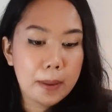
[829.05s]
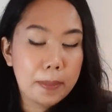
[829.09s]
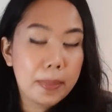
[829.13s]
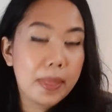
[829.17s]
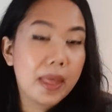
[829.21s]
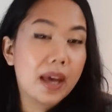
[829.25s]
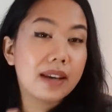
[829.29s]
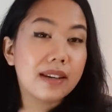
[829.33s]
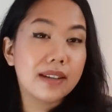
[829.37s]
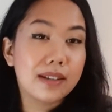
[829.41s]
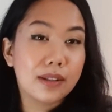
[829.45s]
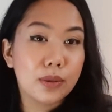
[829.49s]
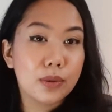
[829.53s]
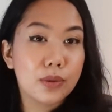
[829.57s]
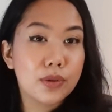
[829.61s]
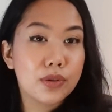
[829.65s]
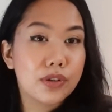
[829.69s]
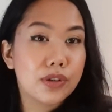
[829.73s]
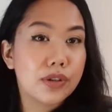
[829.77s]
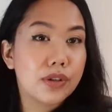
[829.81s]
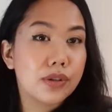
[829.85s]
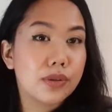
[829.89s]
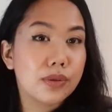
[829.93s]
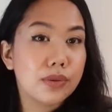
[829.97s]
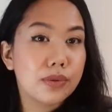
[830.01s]
I'm not
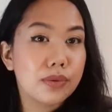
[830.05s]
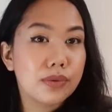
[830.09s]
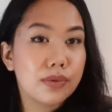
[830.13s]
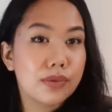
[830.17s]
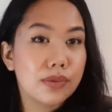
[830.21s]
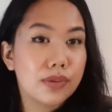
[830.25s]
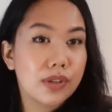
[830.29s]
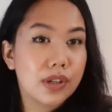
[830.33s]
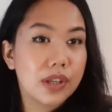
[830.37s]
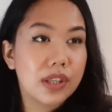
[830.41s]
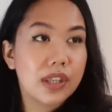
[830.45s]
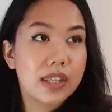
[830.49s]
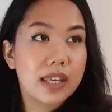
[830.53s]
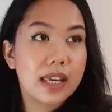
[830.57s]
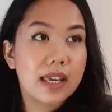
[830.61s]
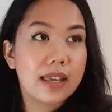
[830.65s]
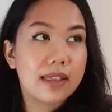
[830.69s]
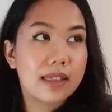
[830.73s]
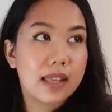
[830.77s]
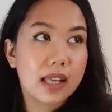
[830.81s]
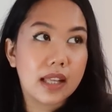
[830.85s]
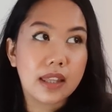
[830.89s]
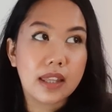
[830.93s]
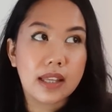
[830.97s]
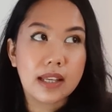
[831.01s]
delusional to
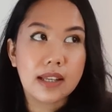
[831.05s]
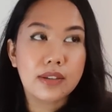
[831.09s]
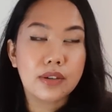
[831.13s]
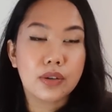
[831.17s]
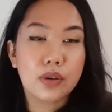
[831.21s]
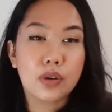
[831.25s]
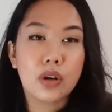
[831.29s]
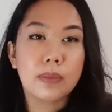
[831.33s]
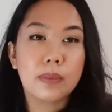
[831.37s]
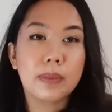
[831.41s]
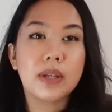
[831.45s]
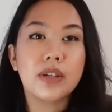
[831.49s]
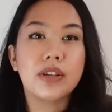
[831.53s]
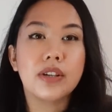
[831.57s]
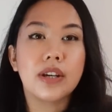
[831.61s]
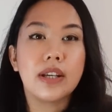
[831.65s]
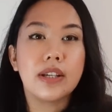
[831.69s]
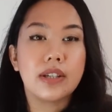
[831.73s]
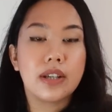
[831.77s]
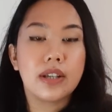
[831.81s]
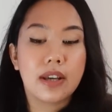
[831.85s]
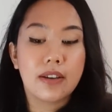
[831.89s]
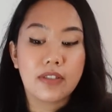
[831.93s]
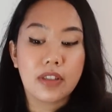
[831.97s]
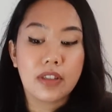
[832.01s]
think that things are going to be
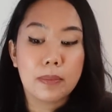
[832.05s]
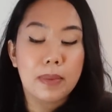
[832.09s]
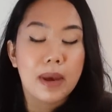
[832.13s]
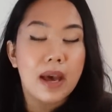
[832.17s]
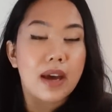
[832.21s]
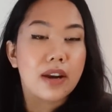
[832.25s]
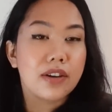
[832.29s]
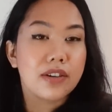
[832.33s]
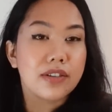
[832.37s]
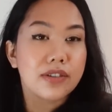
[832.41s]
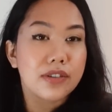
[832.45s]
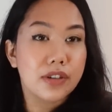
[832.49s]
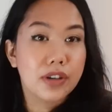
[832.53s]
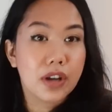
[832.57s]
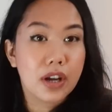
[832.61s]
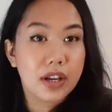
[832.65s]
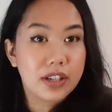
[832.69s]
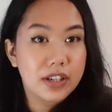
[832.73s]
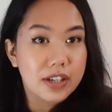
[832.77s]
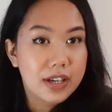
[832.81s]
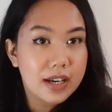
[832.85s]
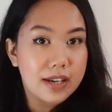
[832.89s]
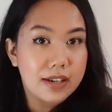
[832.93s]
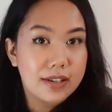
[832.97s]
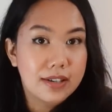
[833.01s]
changing if the patterns are
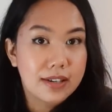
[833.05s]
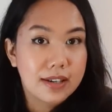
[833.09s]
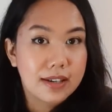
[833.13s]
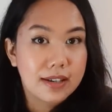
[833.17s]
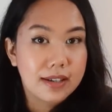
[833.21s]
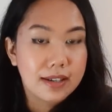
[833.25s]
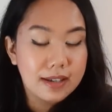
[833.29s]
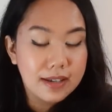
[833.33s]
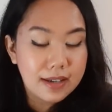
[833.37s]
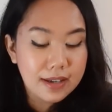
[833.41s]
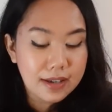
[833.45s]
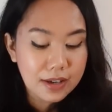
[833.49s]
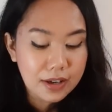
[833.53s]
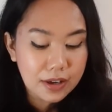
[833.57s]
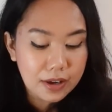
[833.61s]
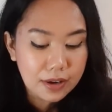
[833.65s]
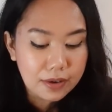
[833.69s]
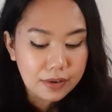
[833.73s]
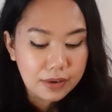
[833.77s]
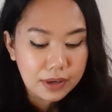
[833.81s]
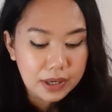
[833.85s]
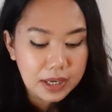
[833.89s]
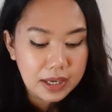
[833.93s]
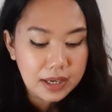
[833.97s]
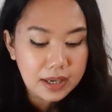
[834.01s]
not changing.
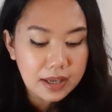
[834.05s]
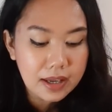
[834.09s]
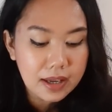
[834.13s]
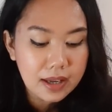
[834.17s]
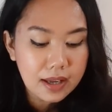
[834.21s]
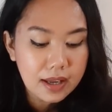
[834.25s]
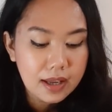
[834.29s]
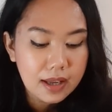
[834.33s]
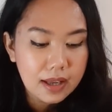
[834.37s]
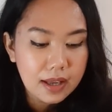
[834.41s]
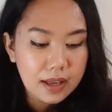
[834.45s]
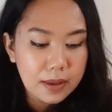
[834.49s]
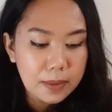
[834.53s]
All right.